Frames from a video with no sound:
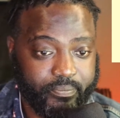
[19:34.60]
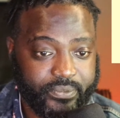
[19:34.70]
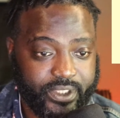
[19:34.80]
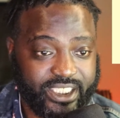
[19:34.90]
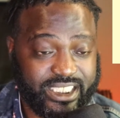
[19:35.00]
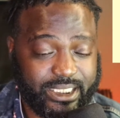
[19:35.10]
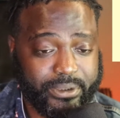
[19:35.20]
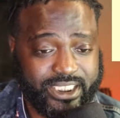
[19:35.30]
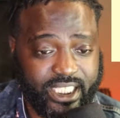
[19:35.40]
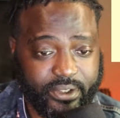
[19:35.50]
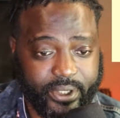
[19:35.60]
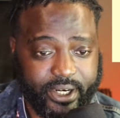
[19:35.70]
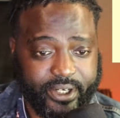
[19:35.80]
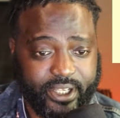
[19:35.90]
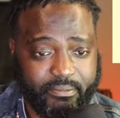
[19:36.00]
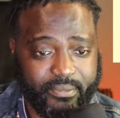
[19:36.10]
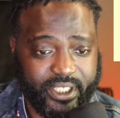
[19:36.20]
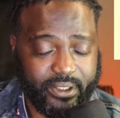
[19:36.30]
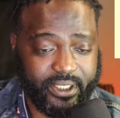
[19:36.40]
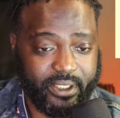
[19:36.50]
It's a subsidiary of
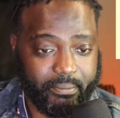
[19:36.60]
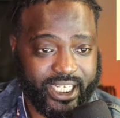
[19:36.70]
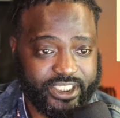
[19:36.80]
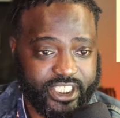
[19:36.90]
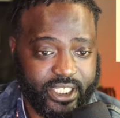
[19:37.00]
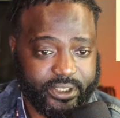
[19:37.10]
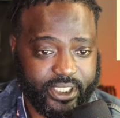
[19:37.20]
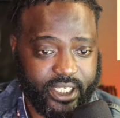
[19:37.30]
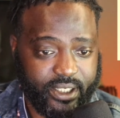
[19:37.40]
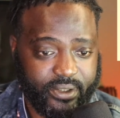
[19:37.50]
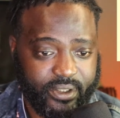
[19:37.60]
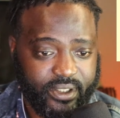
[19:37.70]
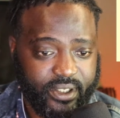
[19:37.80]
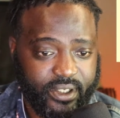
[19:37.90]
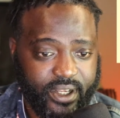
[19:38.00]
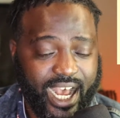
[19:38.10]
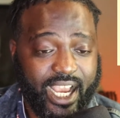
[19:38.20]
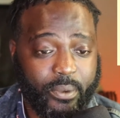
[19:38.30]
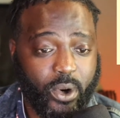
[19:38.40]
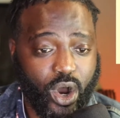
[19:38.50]
my channel now.
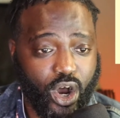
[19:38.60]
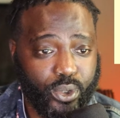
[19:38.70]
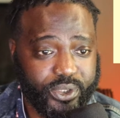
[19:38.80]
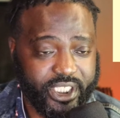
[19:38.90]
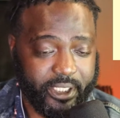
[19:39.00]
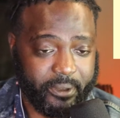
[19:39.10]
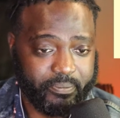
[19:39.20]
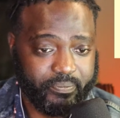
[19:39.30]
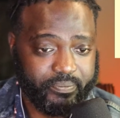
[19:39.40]
I will own him.